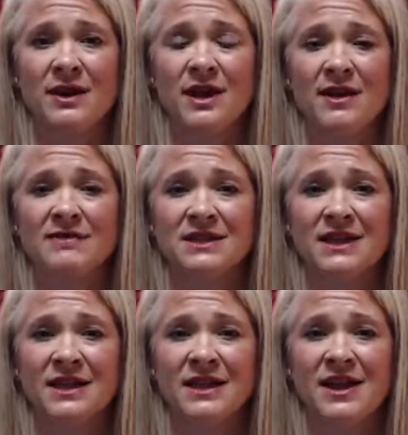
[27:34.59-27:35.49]
I'd love
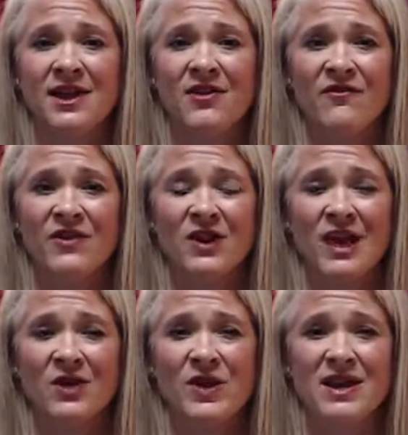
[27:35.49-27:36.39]
to feel
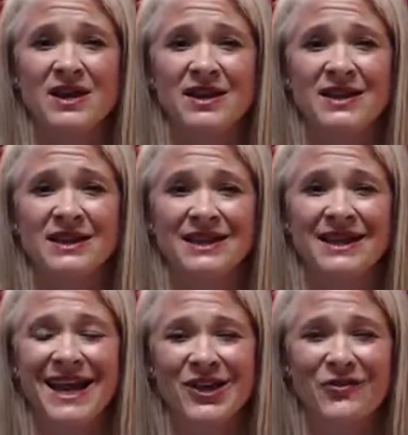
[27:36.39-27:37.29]
like we can get
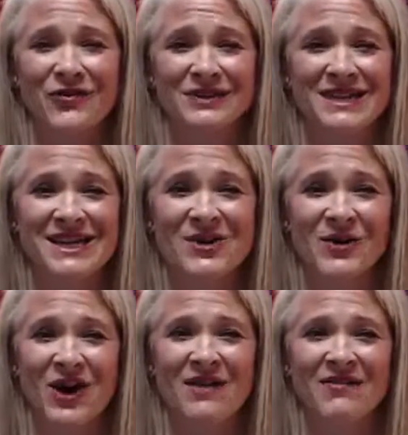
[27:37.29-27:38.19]
together for tea
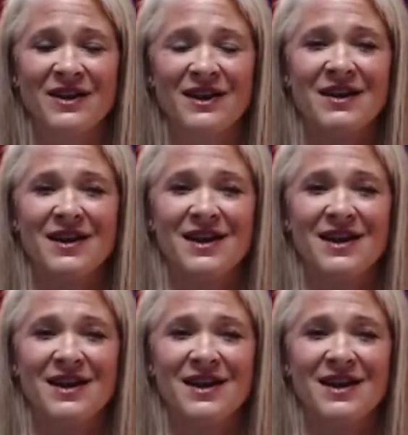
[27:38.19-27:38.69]
or coffee